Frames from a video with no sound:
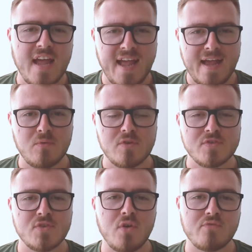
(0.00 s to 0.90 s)

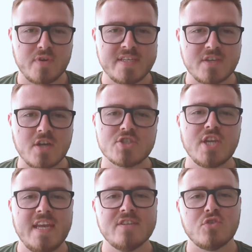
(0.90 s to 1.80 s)
hours of research
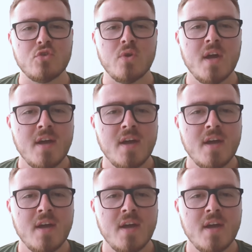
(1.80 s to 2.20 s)
into